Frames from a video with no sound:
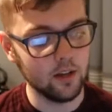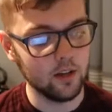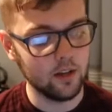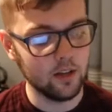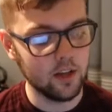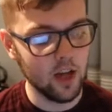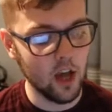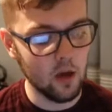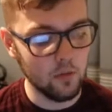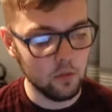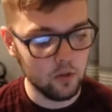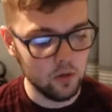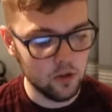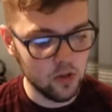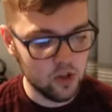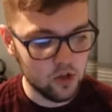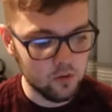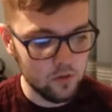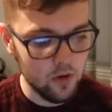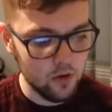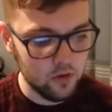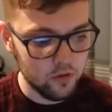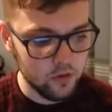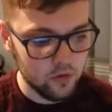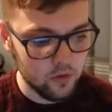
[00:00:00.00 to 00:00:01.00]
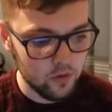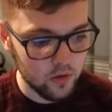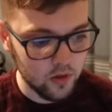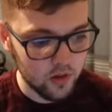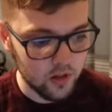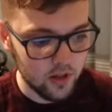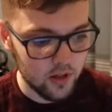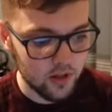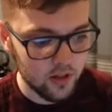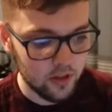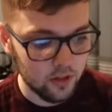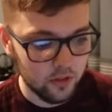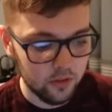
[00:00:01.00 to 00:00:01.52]
Cameron Smith scoring on
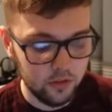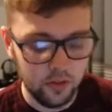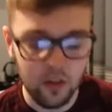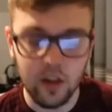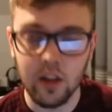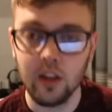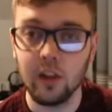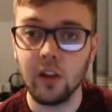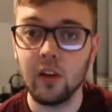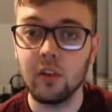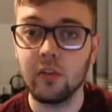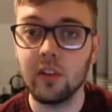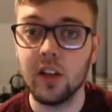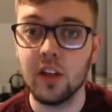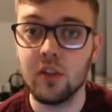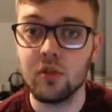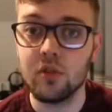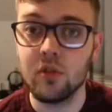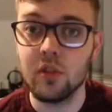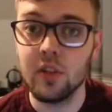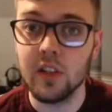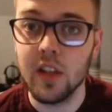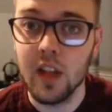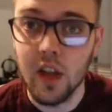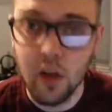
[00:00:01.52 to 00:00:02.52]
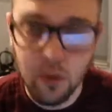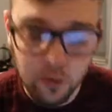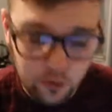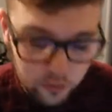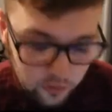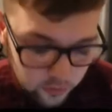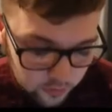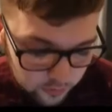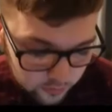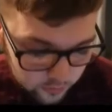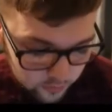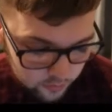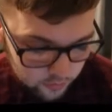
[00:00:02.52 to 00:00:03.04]
either side of Andrew
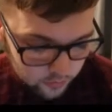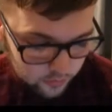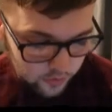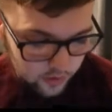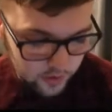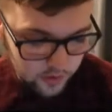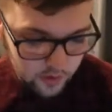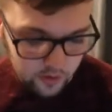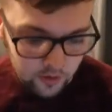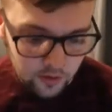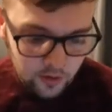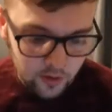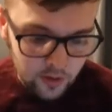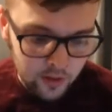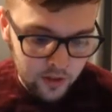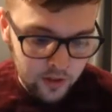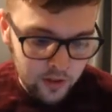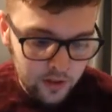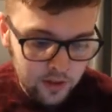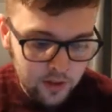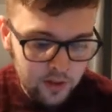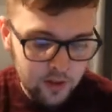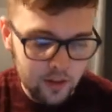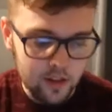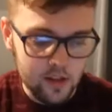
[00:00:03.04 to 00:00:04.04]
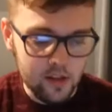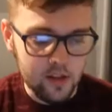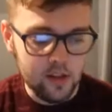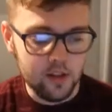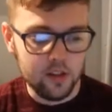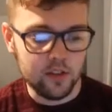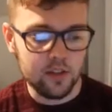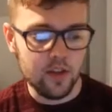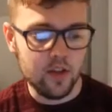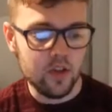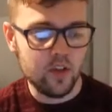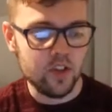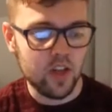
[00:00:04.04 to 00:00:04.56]
Nelson scoring
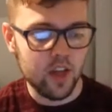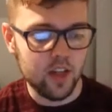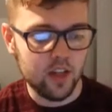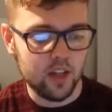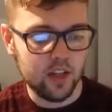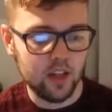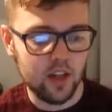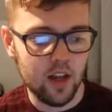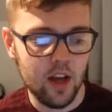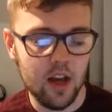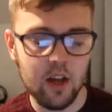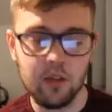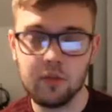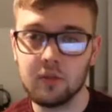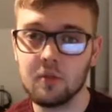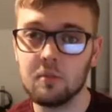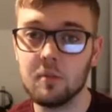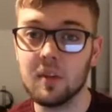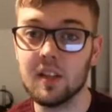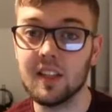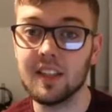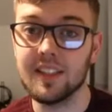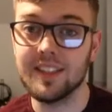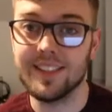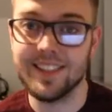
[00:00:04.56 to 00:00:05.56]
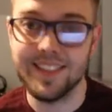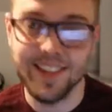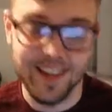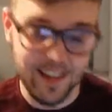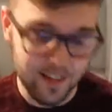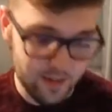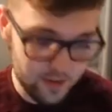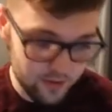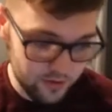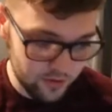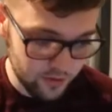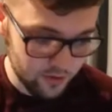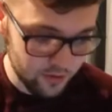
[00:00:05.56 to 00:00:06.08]
in the second half to make it
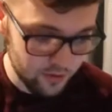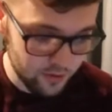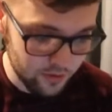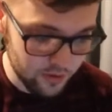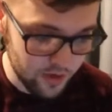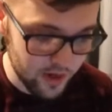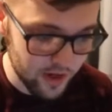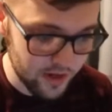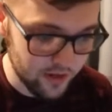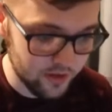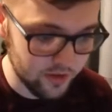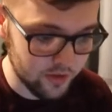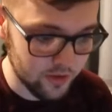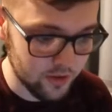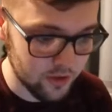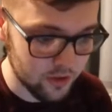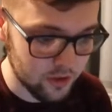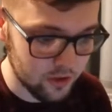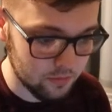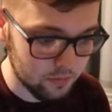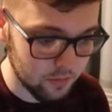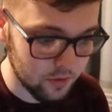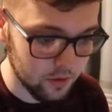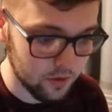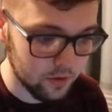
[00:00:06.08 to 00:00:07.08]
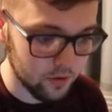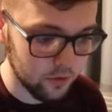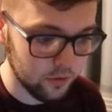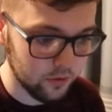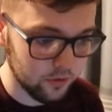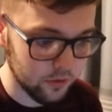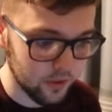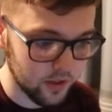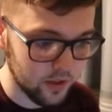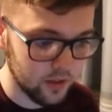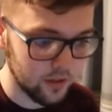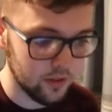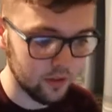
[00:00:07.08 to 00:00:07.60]
6-2, and the spoils
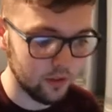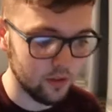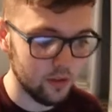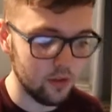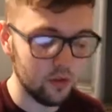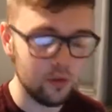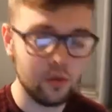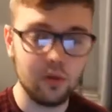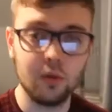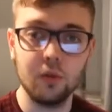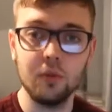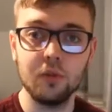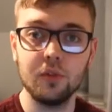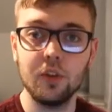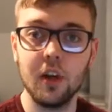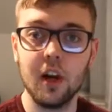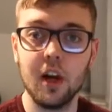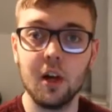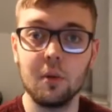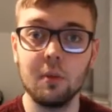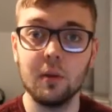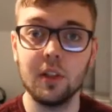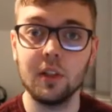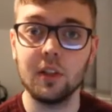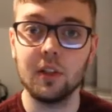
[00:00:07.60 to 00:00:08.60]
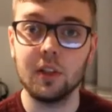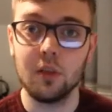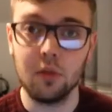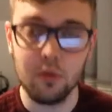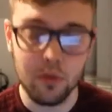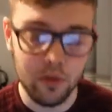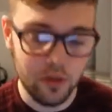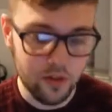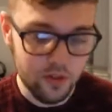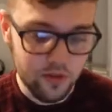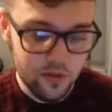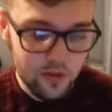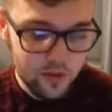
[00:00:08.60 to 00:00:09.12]
in the local derby
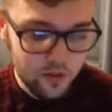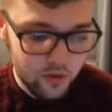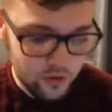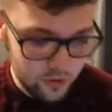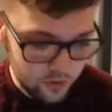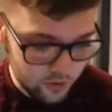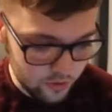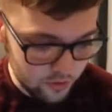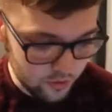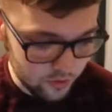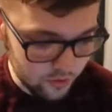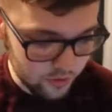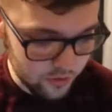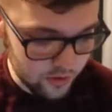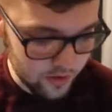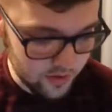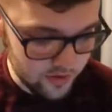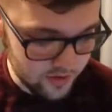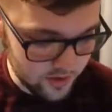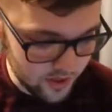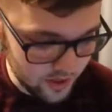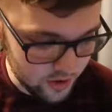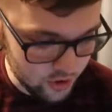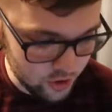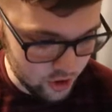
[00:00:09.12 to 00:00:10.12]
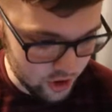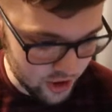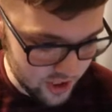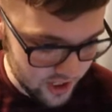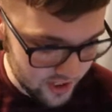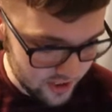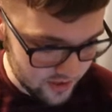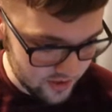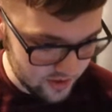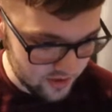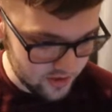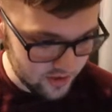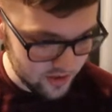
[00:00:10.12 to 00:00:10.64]
going to the
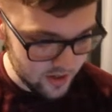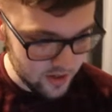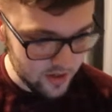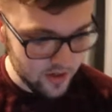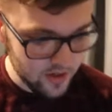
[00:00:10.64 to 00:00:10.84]
Tangerines.